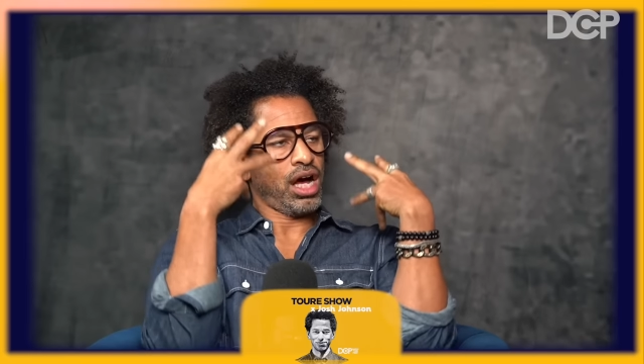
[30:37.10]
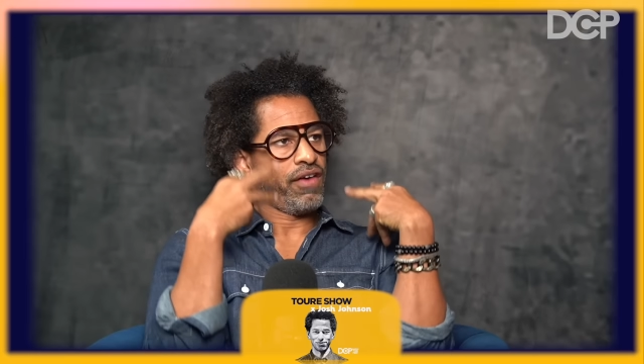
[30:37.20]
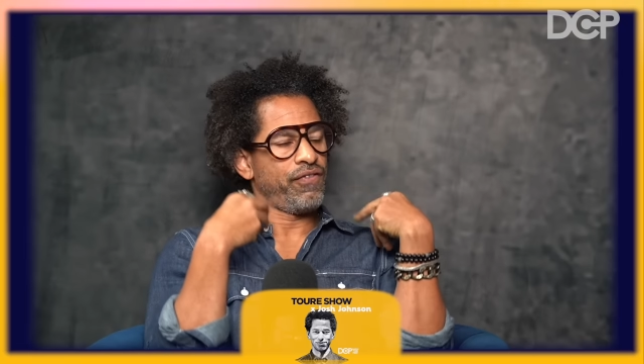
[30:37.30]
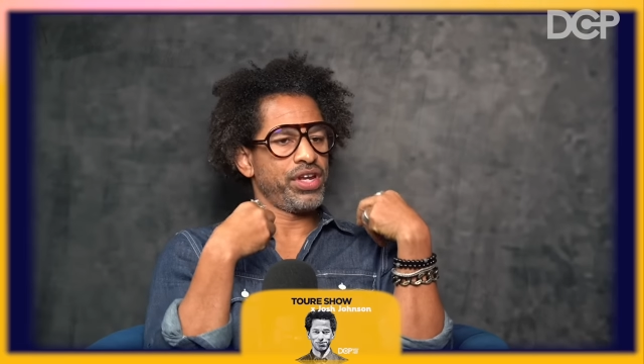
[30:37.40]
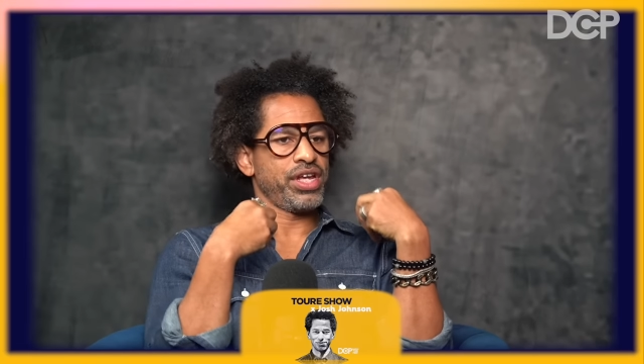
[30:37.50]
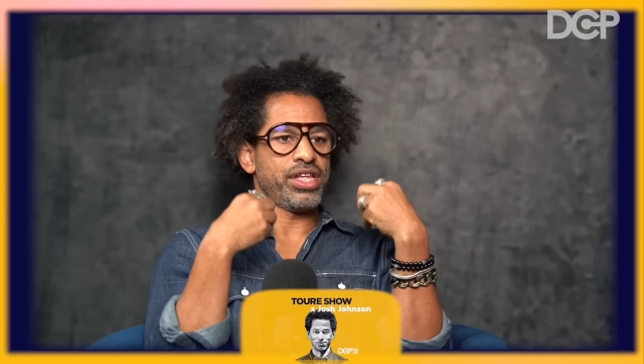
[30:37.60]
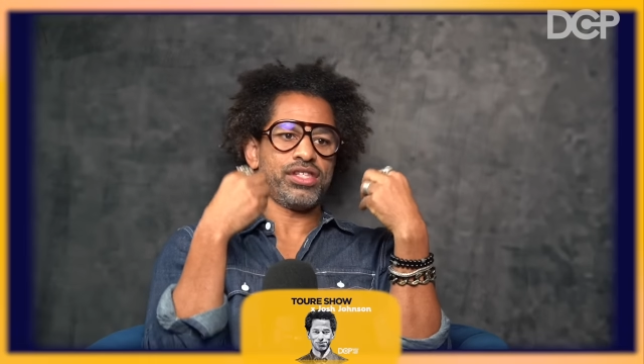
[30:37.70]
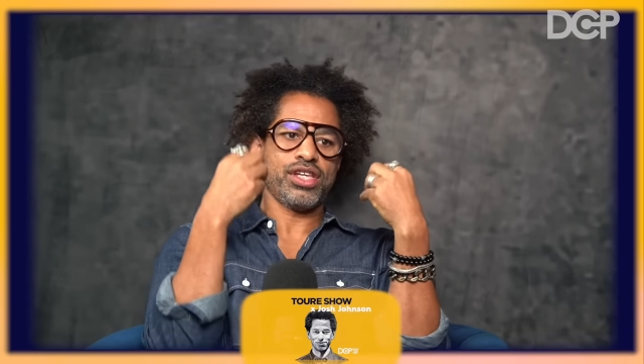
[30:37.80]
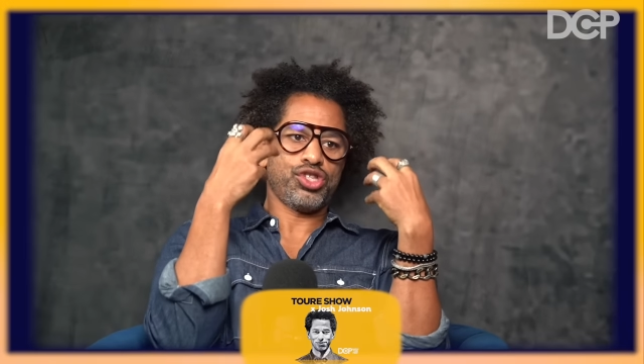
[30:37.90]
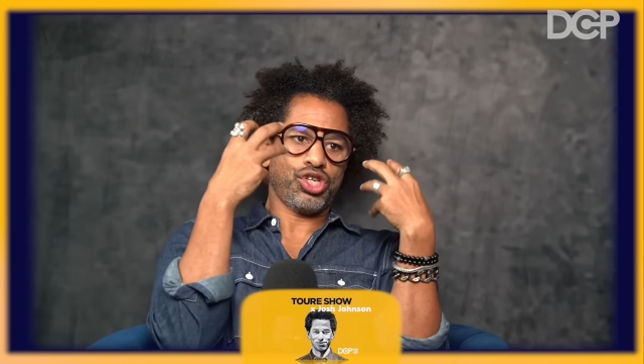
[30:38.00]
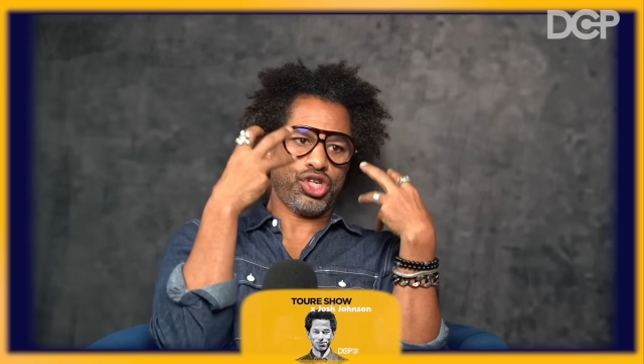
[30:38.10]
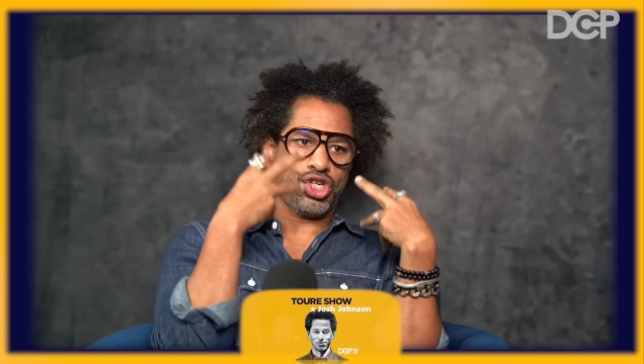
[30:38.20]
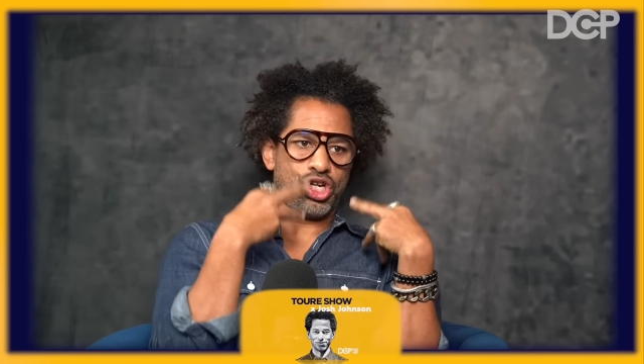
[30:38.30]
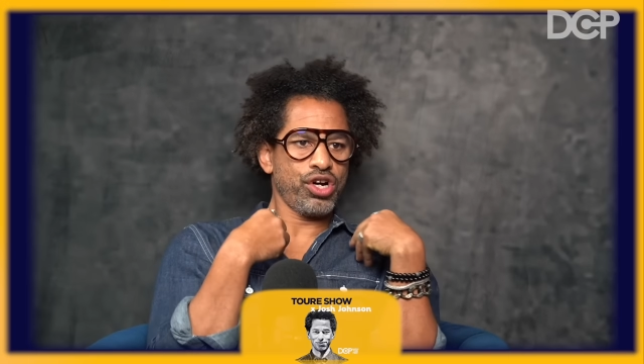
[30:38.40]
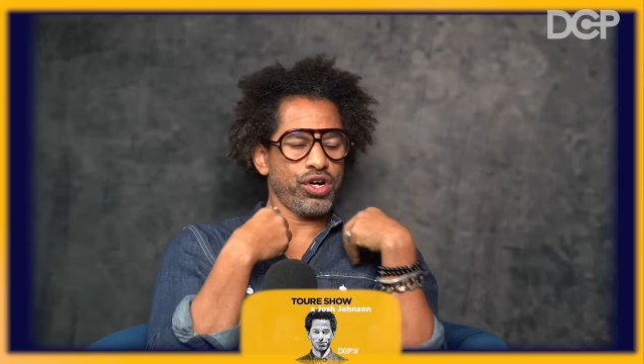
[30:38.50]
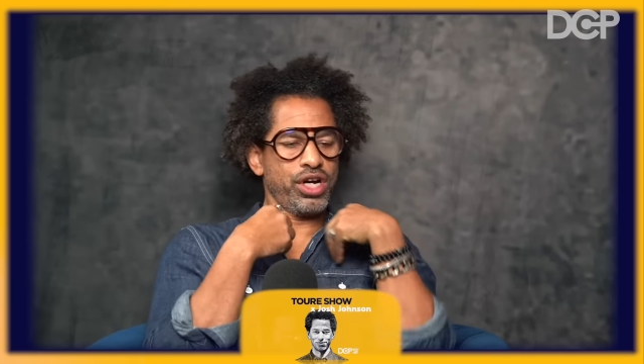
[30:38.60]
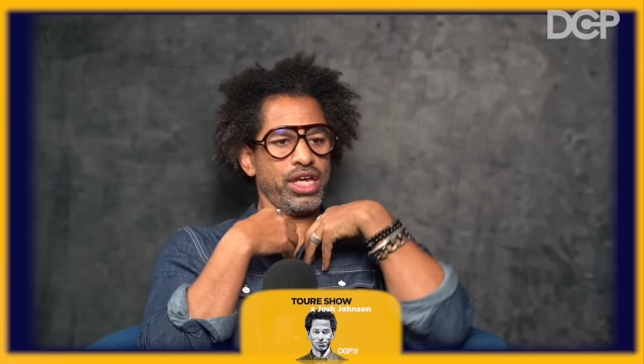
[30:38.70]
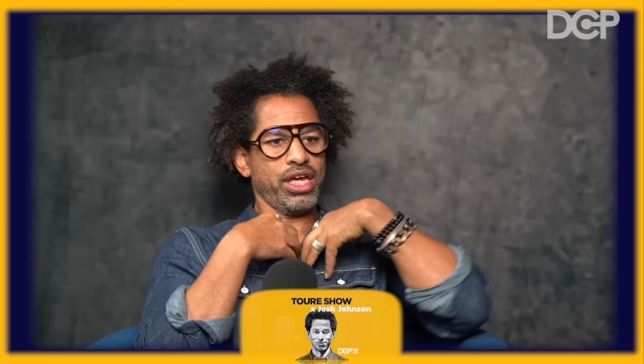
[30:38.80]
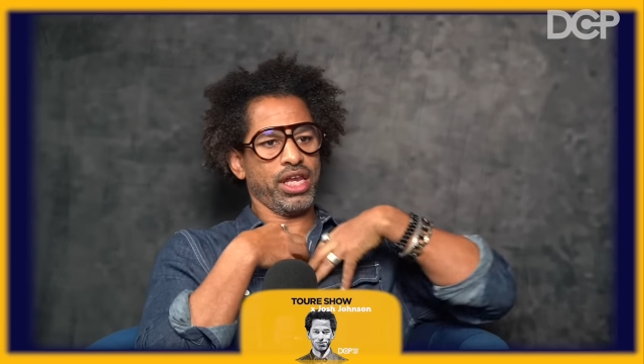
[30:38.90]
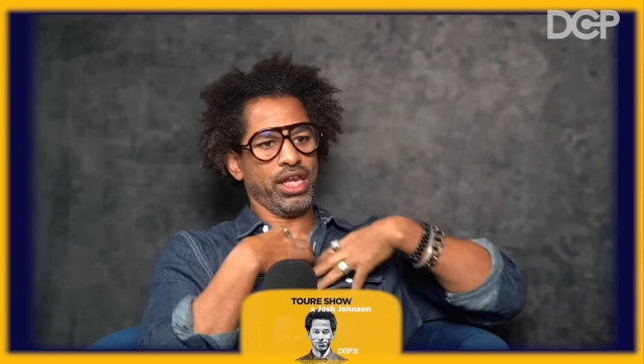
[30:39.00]
confidence and
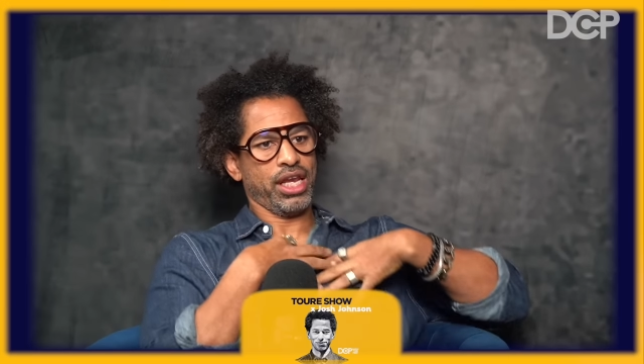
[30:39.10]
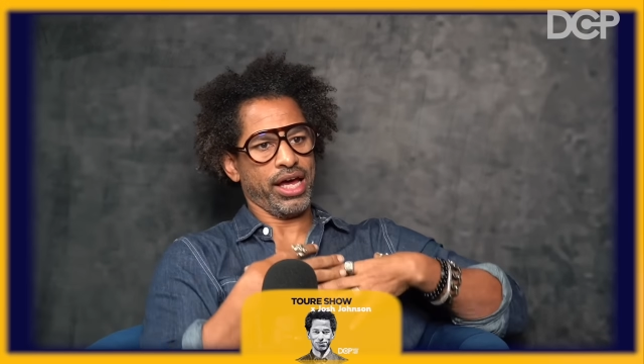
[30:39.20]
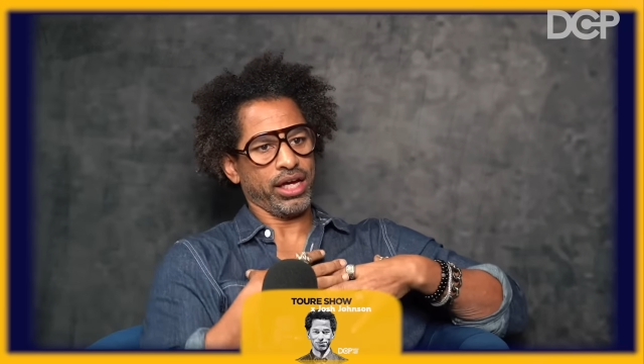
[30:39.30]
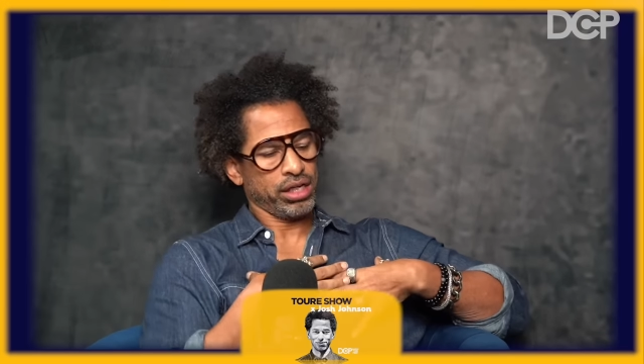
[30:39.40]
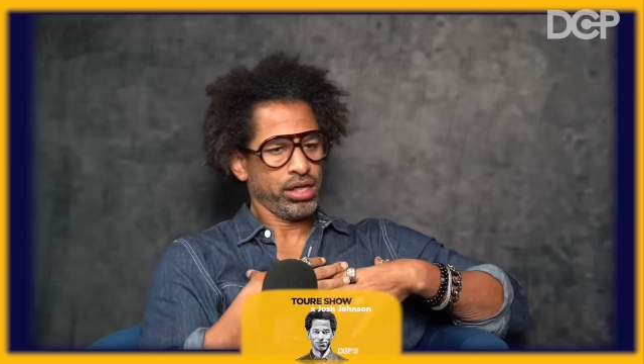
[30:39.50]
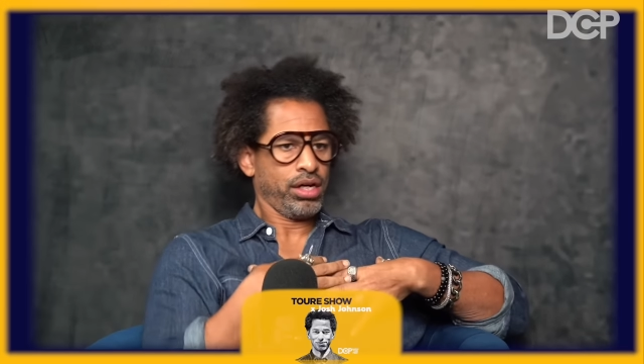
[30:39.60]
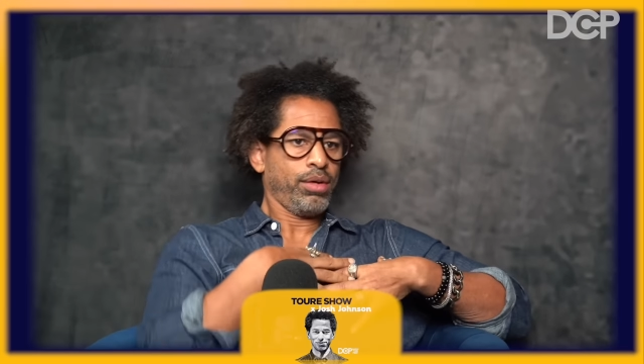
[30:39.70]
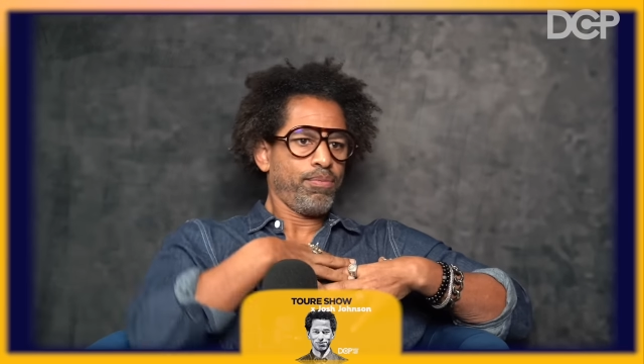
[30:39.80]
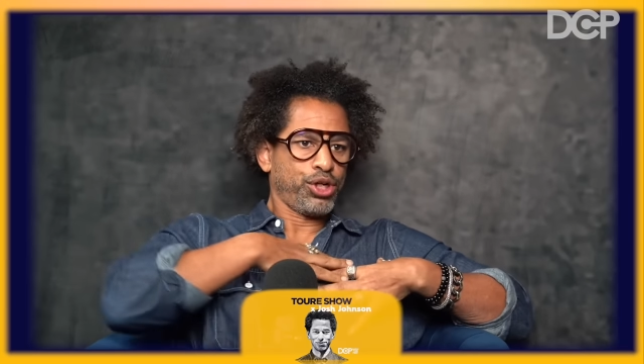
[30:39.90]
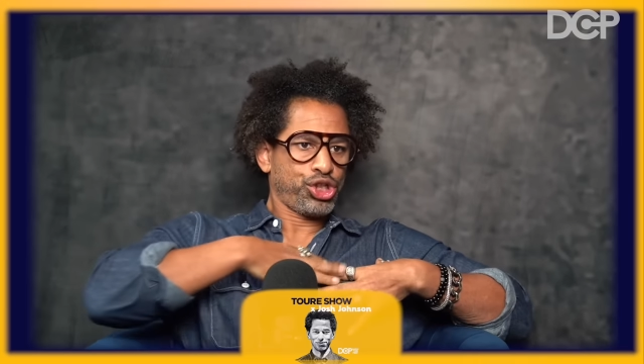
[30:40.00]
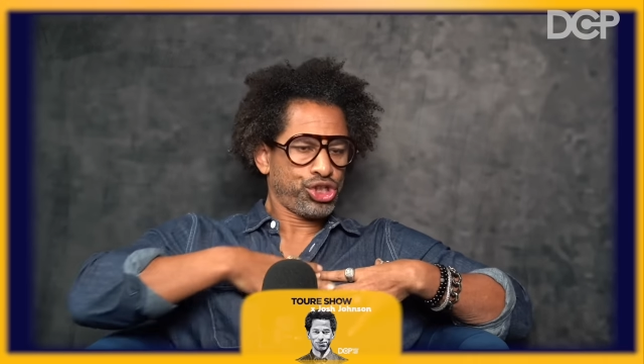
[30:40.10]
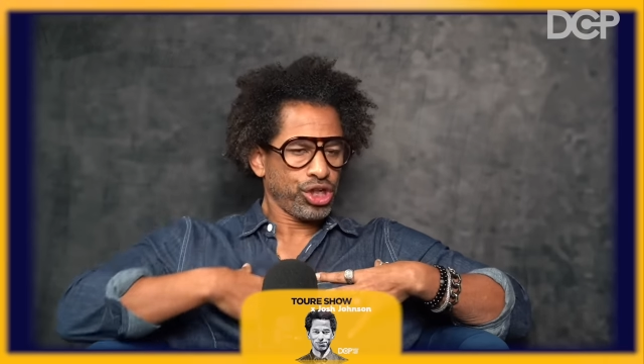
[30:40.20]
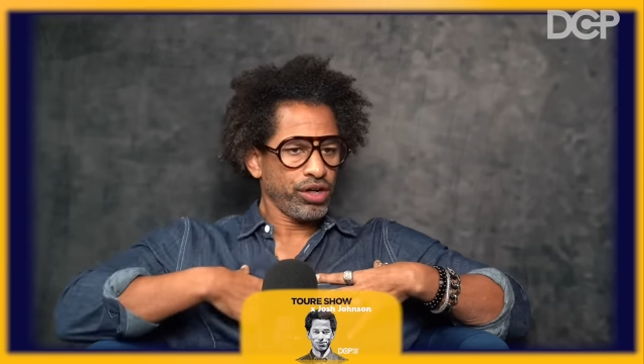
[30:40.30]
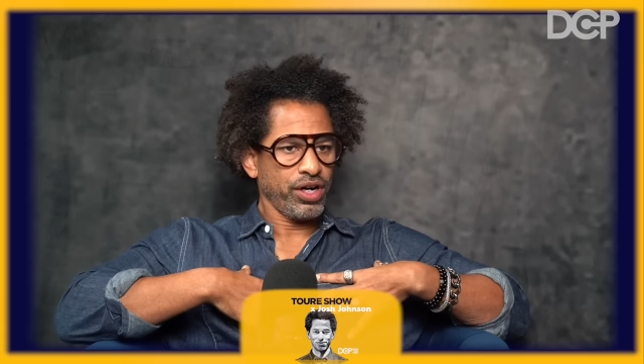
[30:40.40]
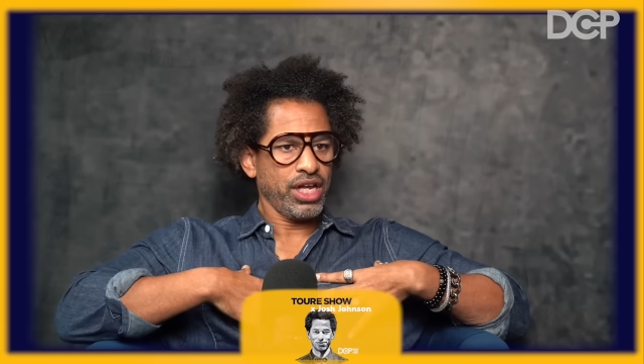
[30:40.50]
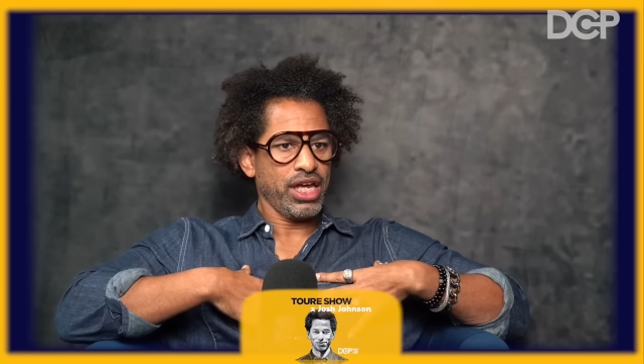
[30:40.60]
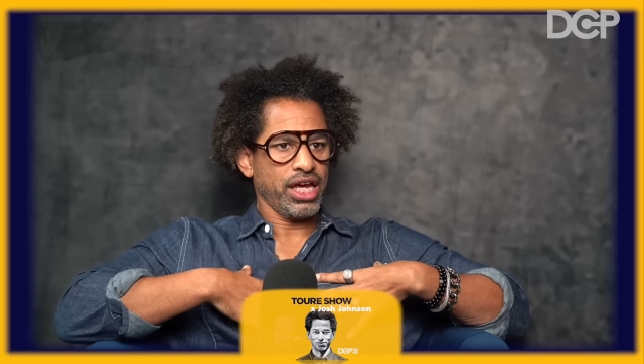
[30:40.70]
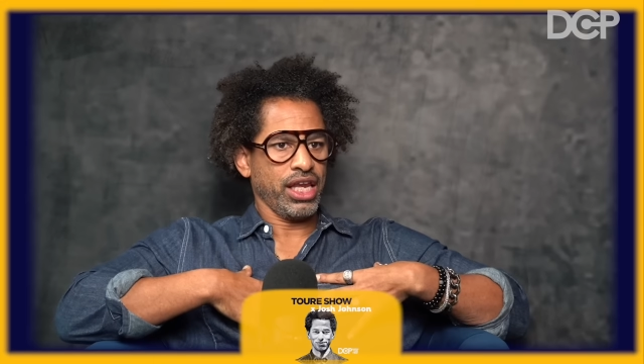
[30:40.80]
security and like maturity.